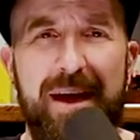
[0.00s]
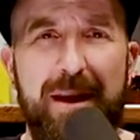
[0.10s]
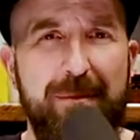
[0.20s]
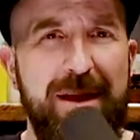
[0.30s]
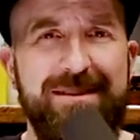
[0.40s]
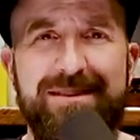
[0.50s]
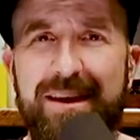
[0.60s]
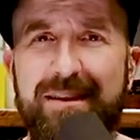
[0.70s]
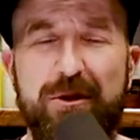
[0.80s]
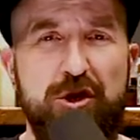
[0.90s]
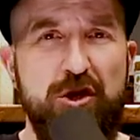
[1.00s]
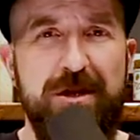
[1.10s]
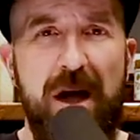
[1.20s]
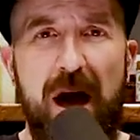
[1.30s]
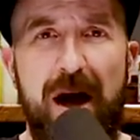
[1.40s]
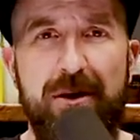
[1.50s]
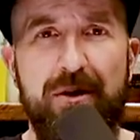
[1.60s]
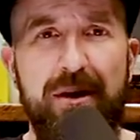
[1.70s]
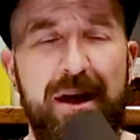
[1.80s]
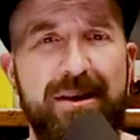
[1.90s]
And I'm not saying that you shouldn't
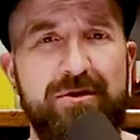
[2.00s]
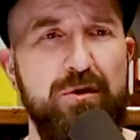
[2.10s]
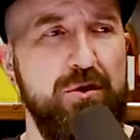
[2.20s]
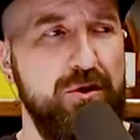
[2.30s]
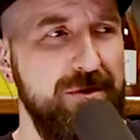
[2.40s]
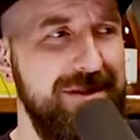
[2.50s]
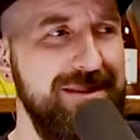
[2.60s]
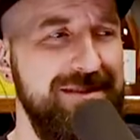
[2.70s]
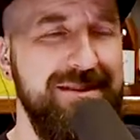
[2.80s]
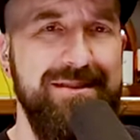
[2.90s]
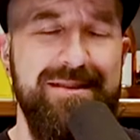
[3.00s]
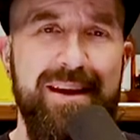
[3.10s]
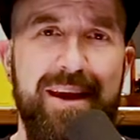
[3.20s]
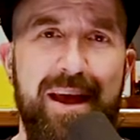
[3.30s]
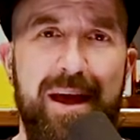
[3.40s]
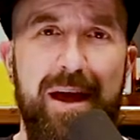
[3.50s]
honor social distancing.